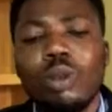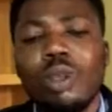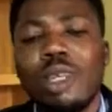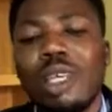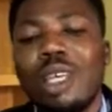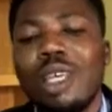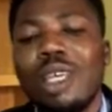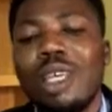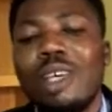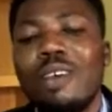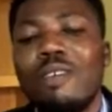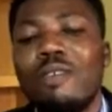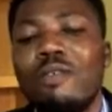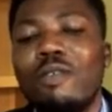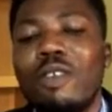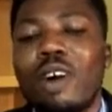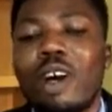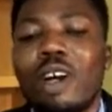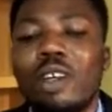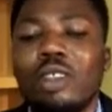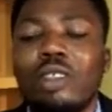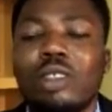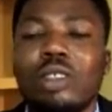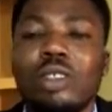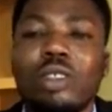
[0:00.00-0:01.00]
key
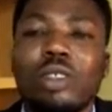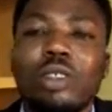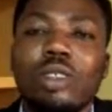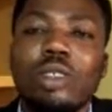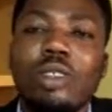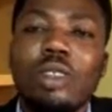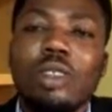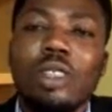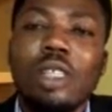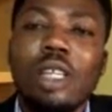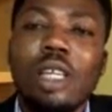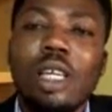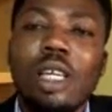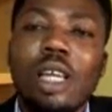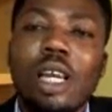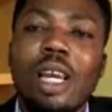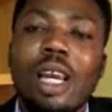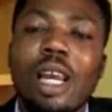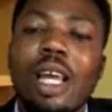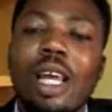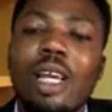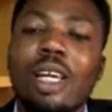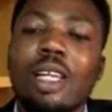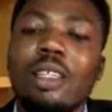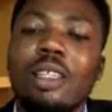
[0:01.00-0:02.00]
factors in
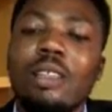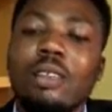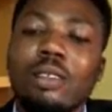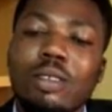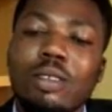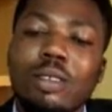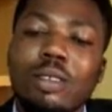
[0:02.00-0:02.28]
learning